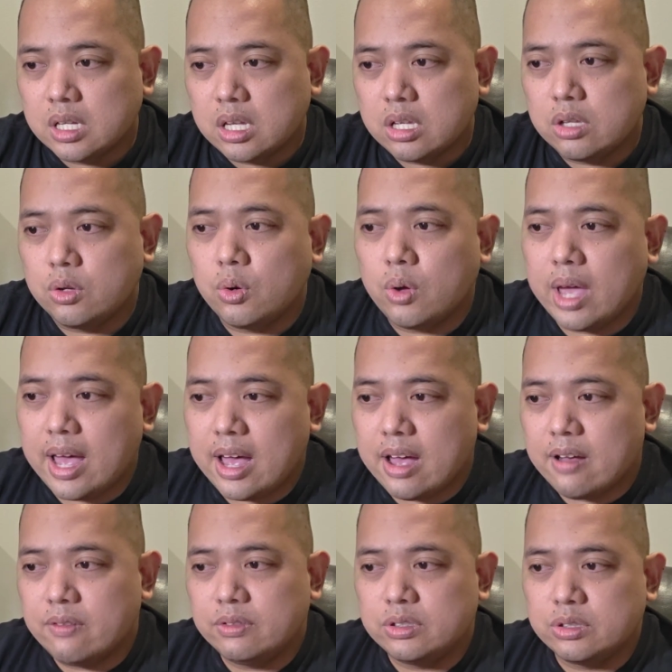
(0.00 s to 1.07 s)
you
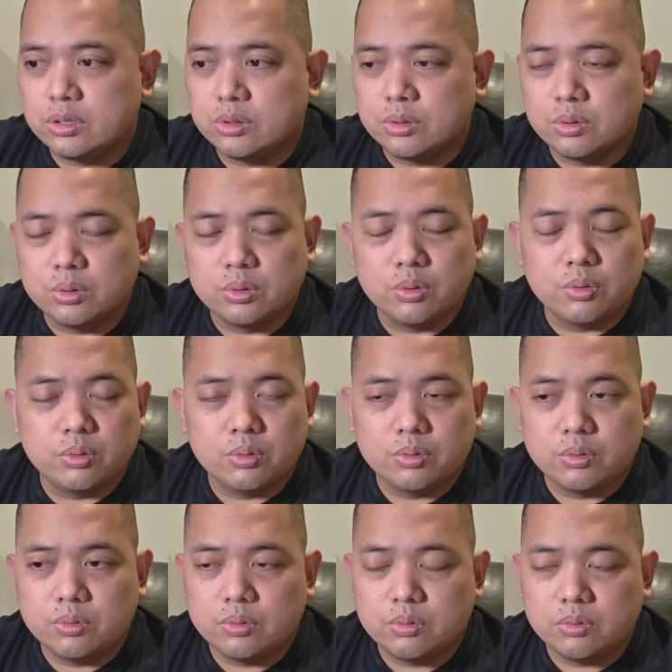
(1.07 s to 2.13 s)
have to
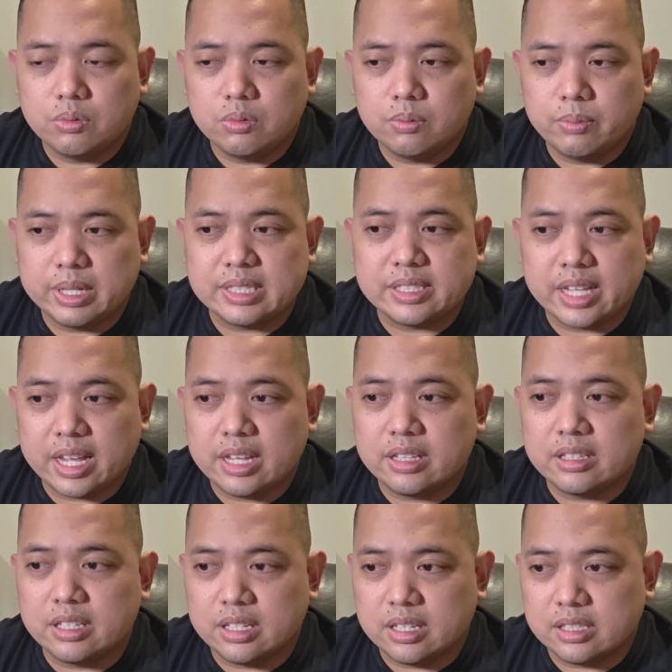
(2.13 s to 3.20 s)

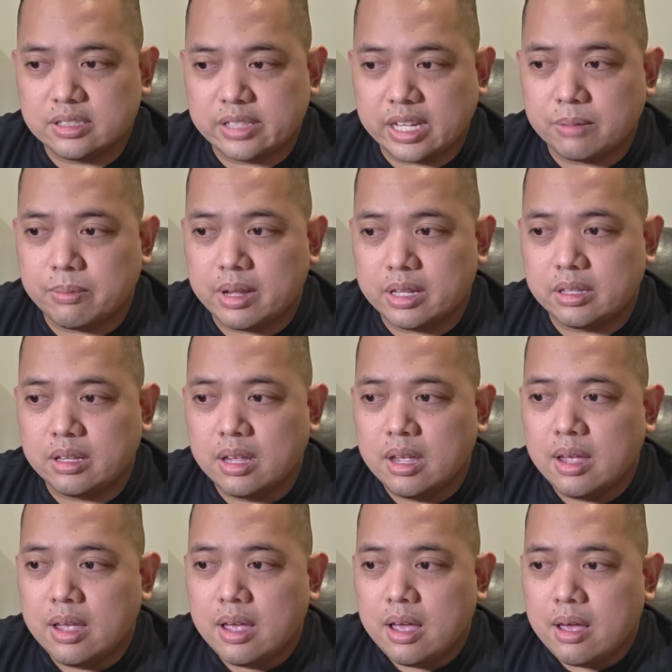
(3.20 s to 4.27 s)
maintain the statement
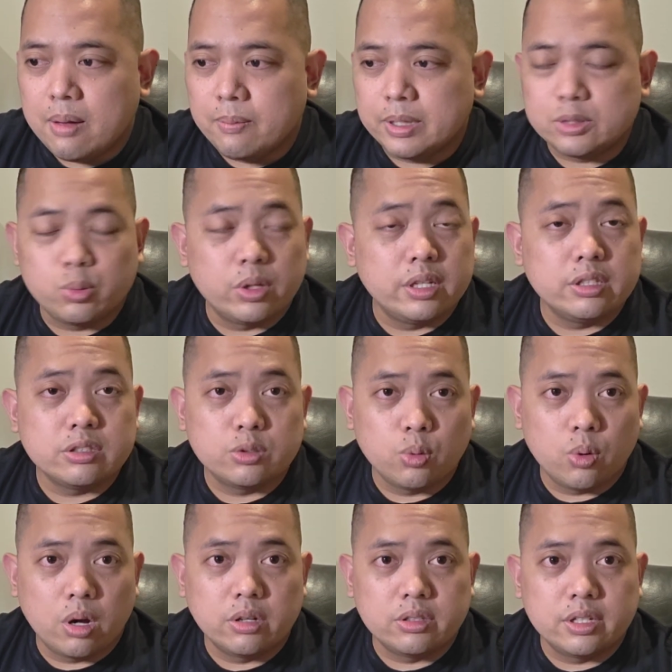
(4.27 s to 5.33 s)
between
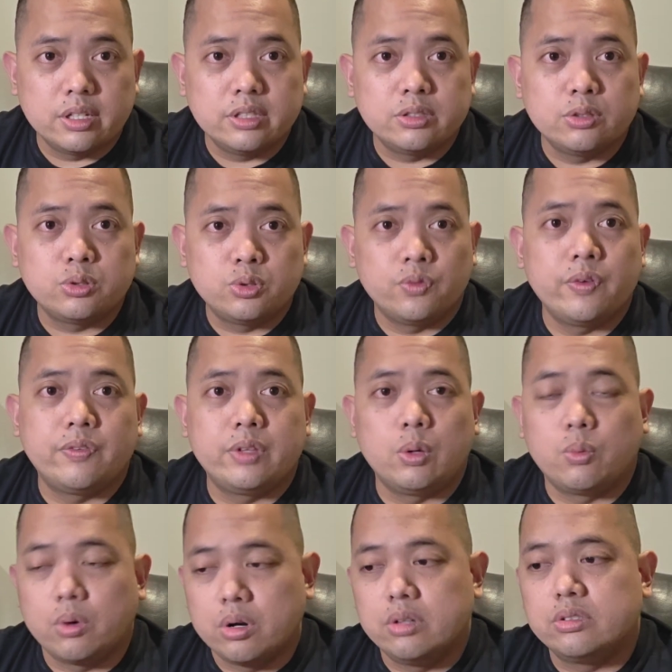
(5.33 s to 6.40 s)
200 to 250
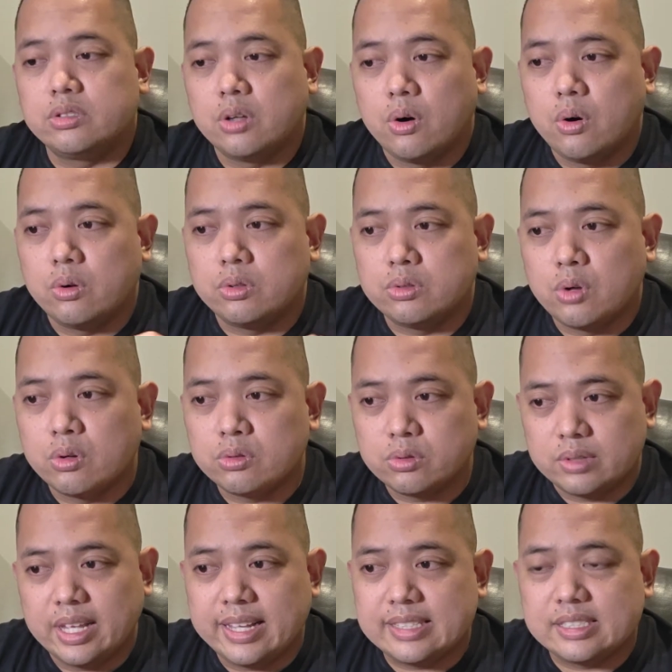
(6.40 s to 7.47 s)
words. So don't
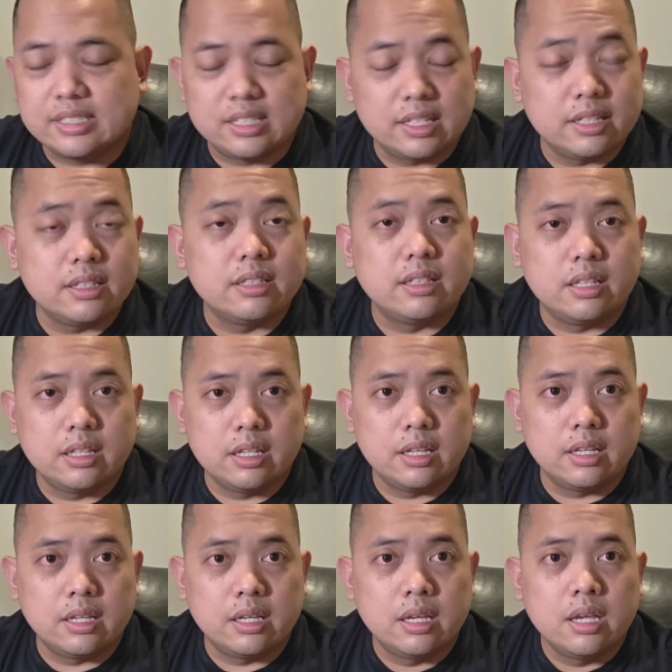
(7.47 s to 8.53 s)
exceed
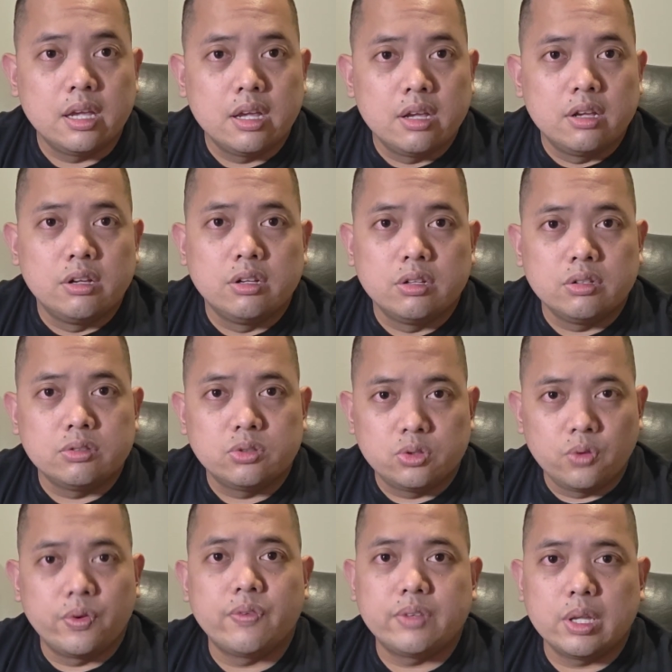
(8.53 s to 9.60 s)
the
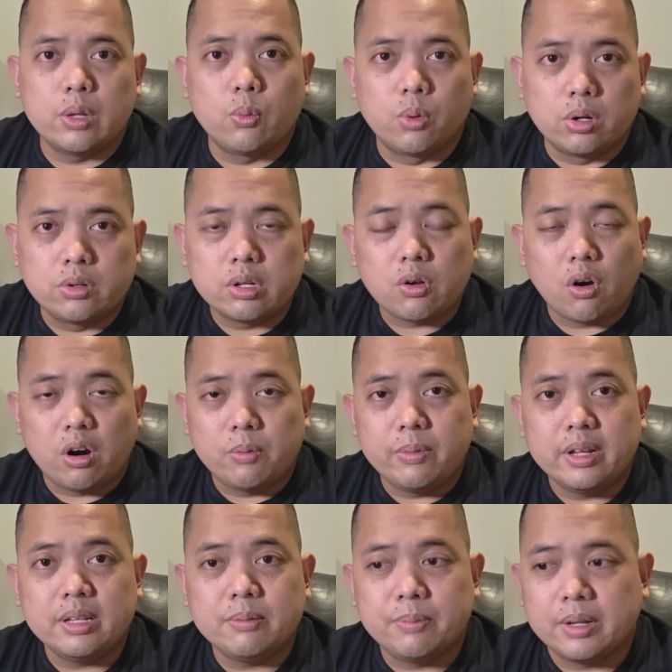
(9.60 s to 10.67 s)
250 word
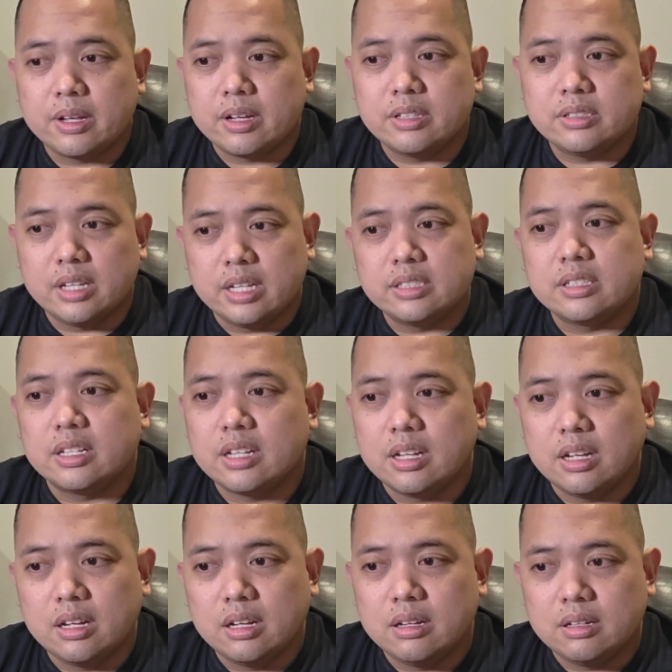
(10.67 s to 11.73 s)
requirement because it's
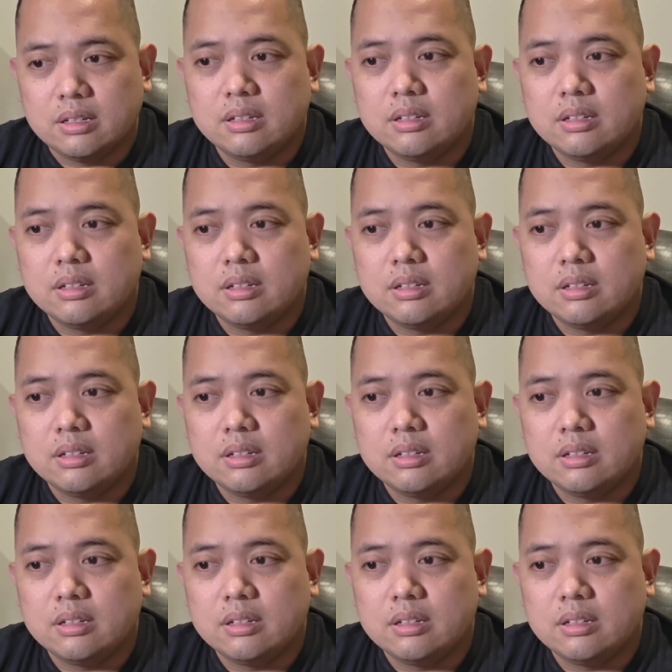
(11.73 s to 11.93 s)
gonna